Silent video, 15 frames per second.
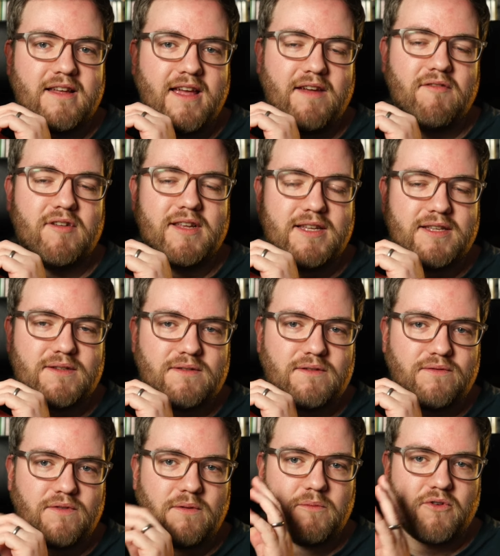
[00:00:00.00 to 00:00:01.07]
a release
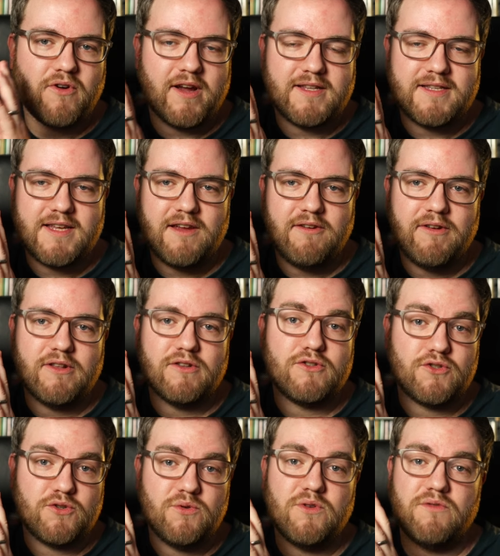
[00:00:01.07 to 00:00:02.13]
from Criterion
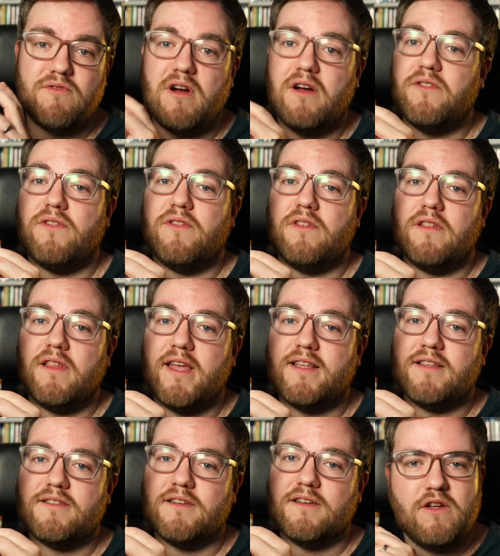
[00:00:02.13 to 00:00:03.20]
sooner rather than
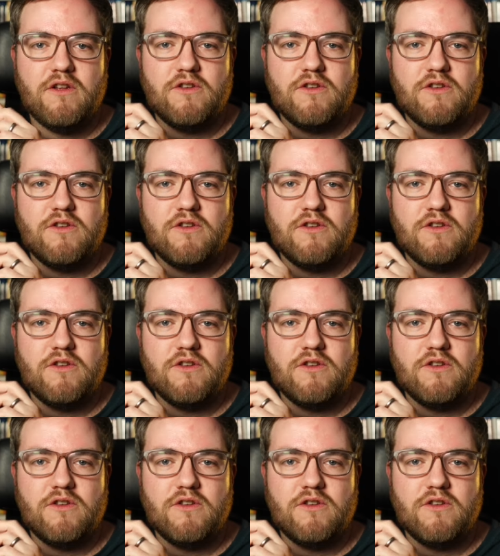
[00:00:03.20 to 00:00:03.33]
later.